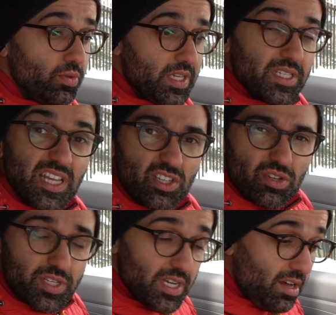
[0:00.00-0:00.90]
these things
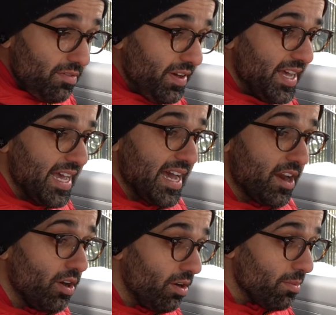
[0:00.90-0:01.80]
yourself at
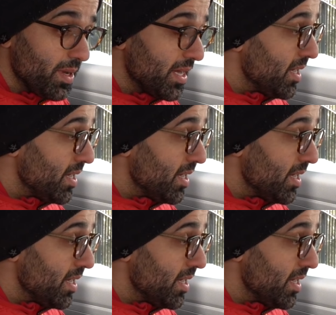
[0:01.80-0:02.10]
home,